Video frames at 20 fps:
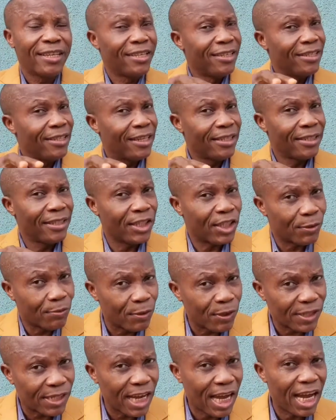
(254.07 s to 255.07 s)

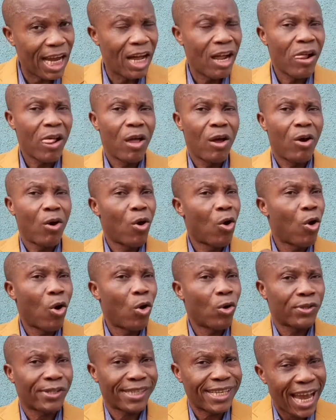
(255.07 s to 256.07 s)
dismissal or
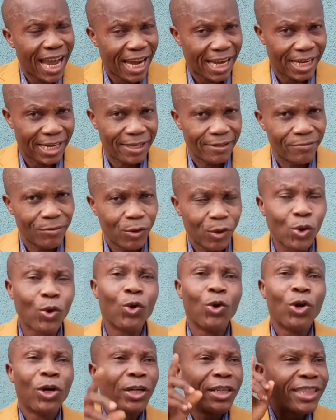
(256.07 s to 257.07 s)
sack. So
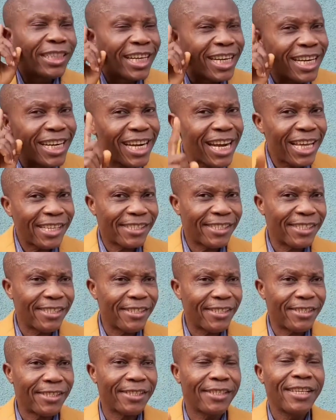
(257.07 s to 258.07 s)
the
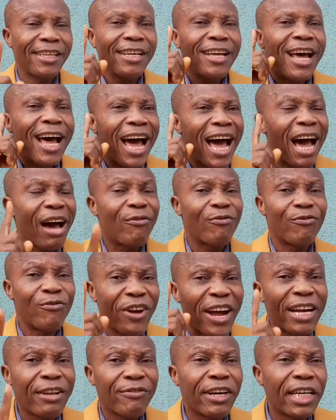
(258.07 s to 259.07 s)
lessons are very,
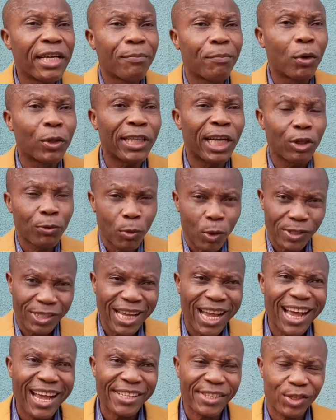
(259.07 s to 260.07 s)
very important. You must
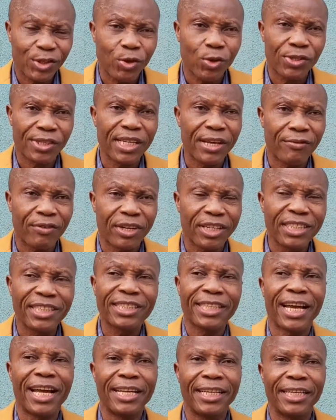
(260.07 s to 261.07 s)
ask yourself
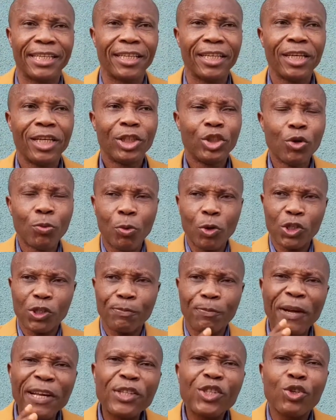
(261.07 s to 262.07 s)
critically. You must
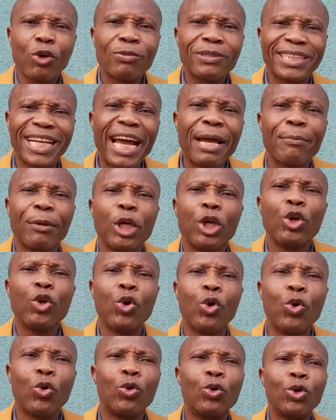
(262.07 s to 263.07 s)
spend some time
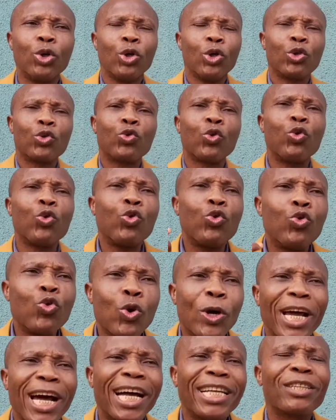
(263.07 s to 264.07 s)
alone to
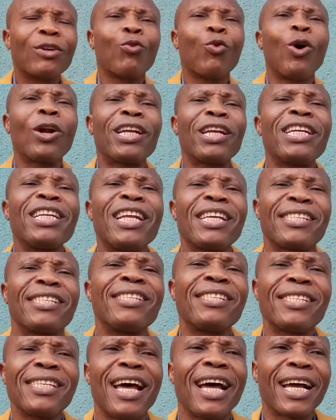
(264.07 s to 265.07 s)
look at what
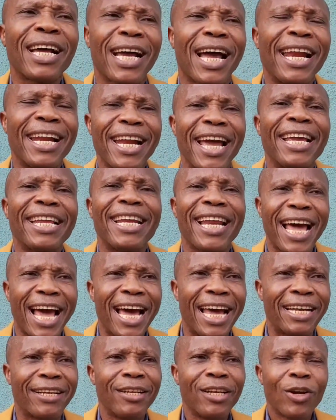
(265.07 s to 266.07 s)
lessons can I learn.
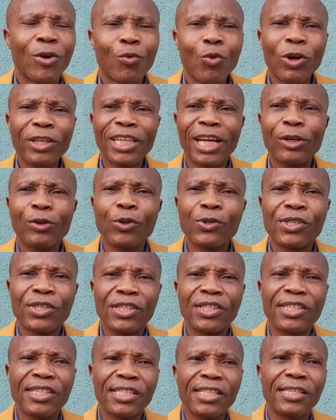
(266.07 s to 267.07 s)
What are those
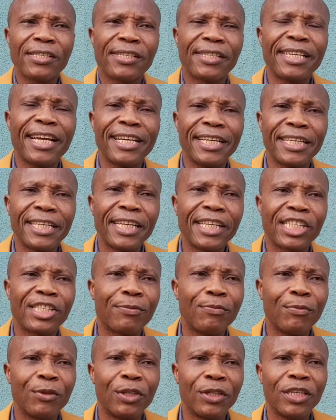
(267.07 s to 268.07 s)
things they said against
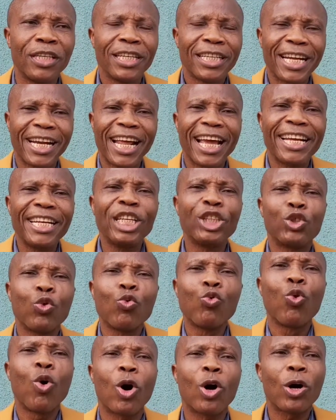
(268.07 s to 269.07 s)
me that I need to
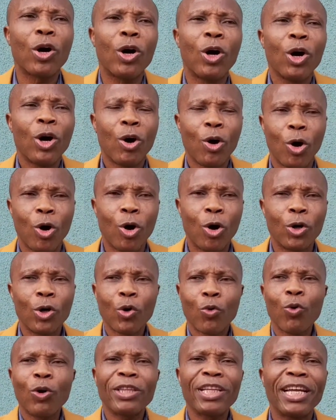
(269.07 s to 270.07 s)
work on?
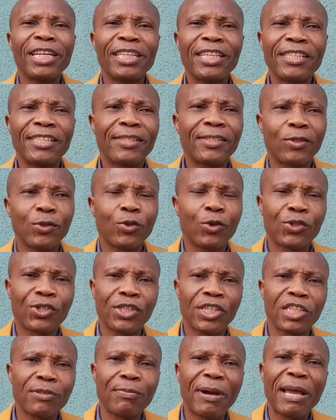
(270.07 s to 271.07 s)
What are those
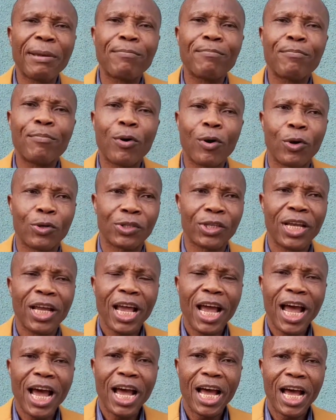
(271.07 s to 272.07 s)
things my boss
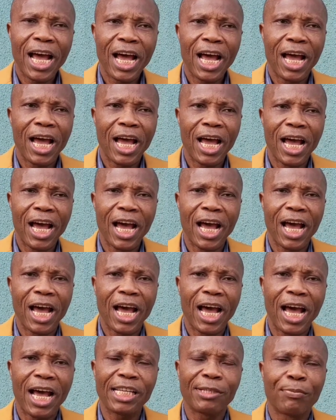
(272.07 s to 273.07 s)

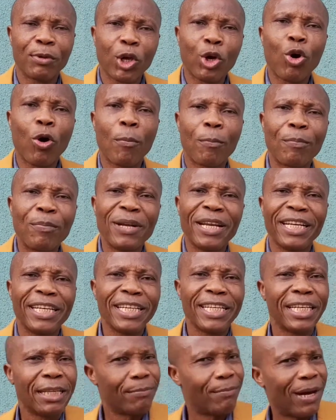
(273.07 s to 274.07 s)
has been
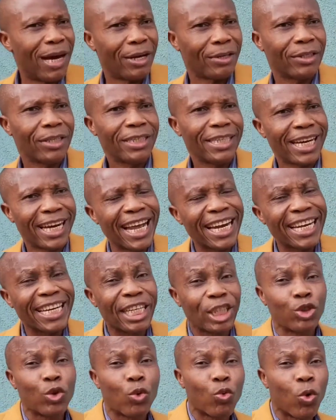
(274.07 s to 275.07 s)
complaining about that I need
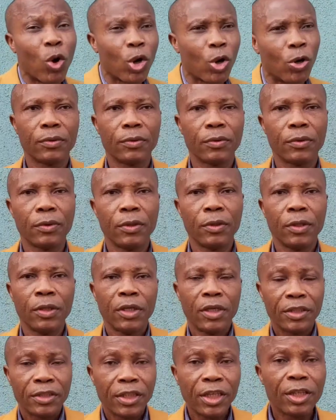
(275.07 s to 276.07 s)
to work on?
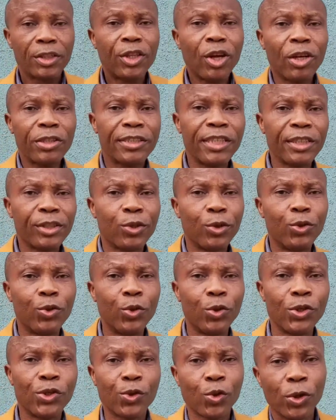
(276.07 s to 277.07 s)
The third thing to do
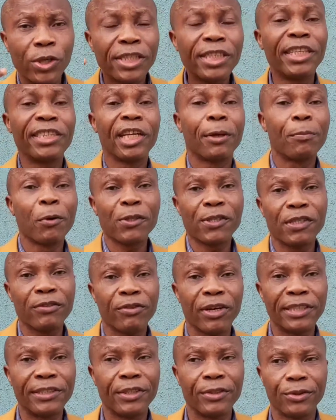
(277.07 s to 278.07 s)
is to create a positive
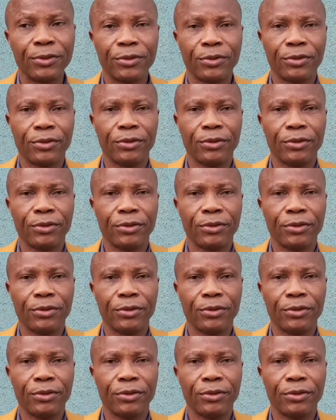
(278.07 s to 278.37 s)
attitude.